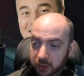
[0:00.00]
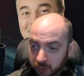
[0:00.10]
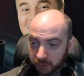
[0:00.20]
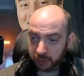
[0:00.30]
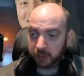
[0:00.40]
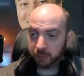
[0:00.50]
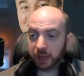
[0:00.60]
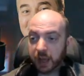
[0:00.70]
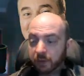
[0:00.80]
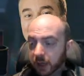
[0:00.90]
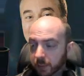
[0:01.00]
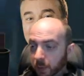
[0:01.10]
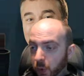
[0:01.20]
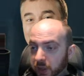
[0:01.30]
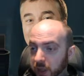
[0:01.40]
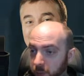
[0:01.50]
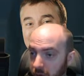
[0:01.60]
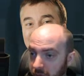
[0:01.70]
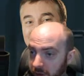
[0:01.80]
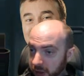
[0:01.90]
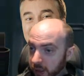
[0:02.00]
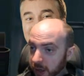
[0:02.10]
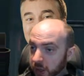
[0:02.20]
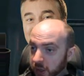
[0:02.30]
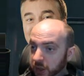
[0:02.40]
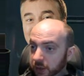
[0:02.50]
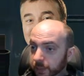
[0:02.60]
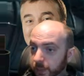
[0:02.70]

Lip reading: sort of making everything a bit more accessible and fixing the bugs.